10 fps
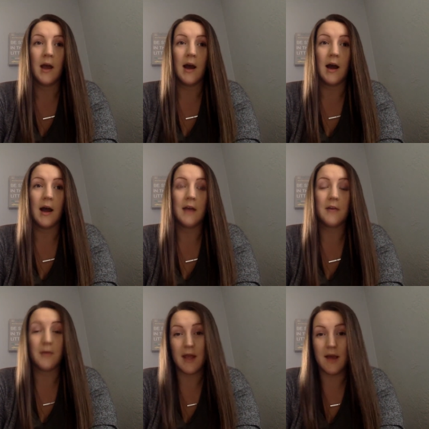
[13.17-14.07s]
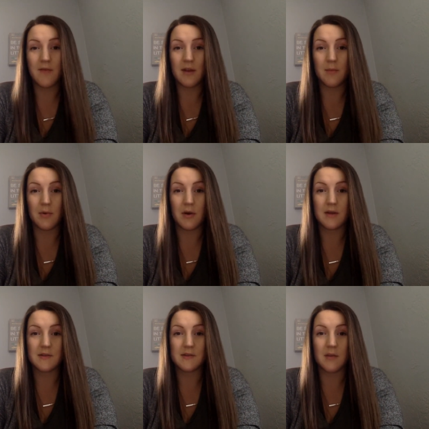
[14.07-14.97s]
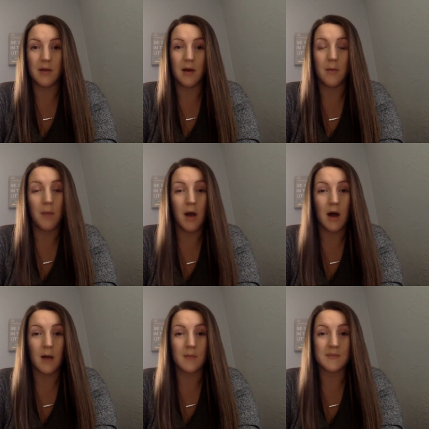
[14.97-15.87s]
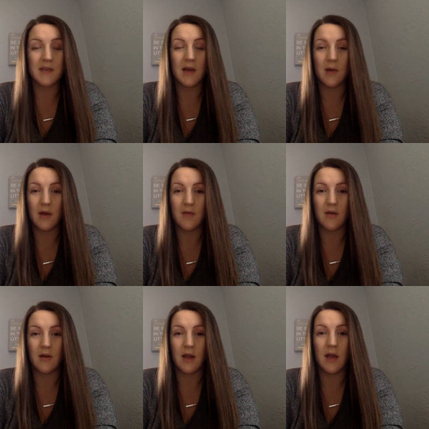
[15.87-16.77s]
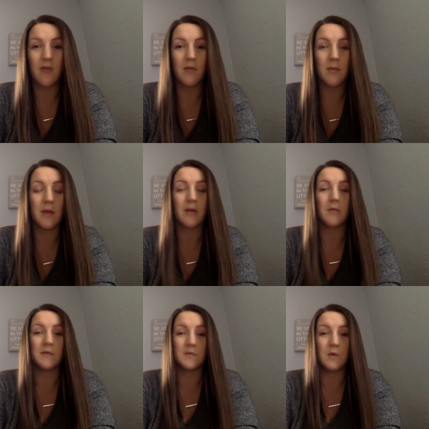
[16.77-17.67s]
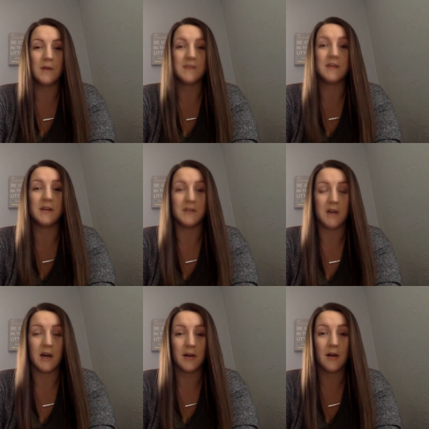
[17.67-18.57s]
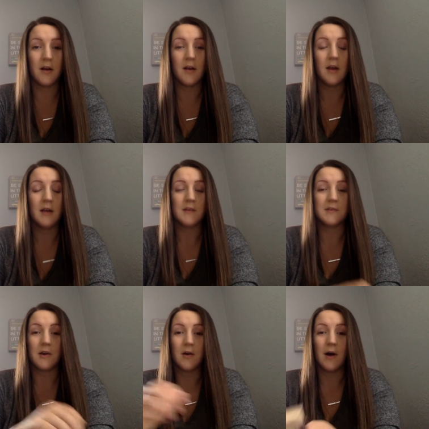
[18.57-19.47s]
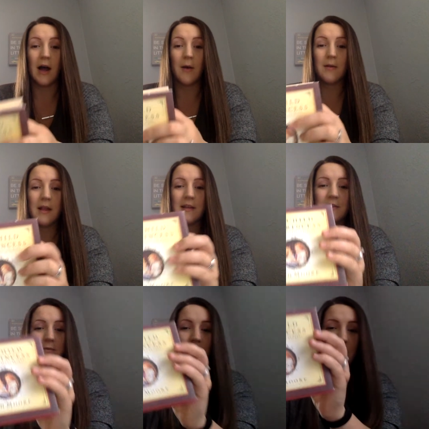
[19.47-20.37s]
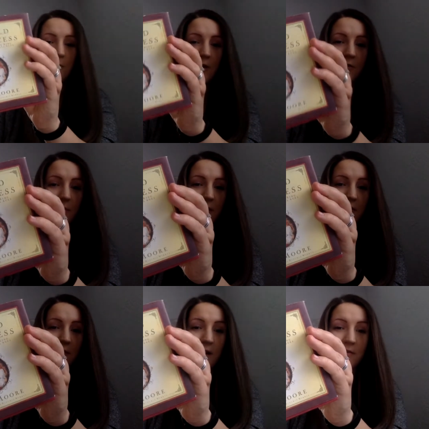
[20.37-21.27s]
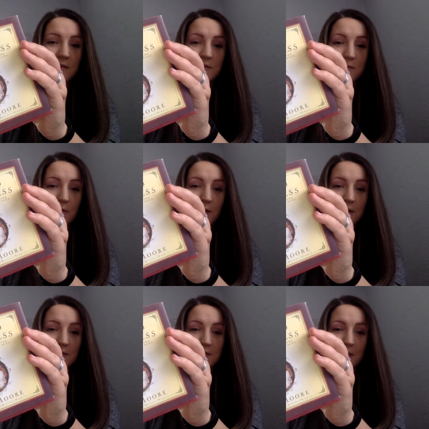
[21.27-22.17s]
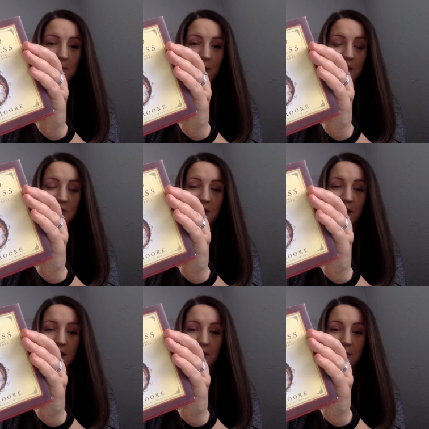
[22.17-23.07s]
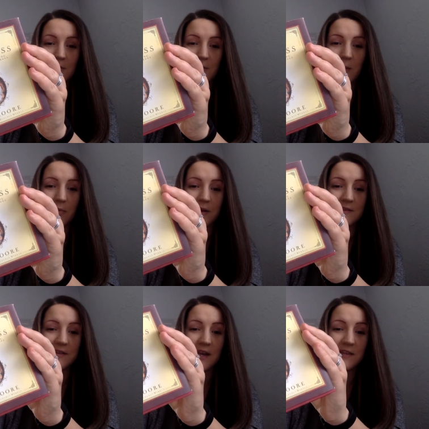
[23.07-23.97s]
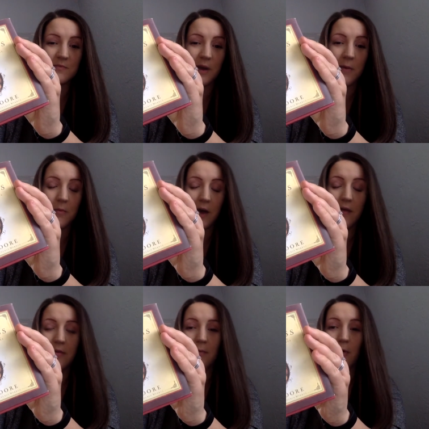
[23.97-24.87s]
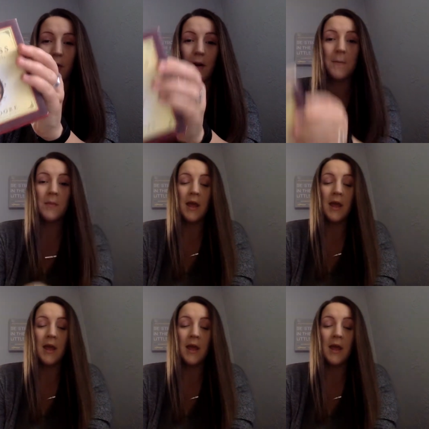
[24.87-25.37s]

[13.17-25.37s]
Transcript: I don't have any books about moms, however, every mother was once a daughter. So I would like to read one of my favorite stories, My Child, My Princess by Beth Moore.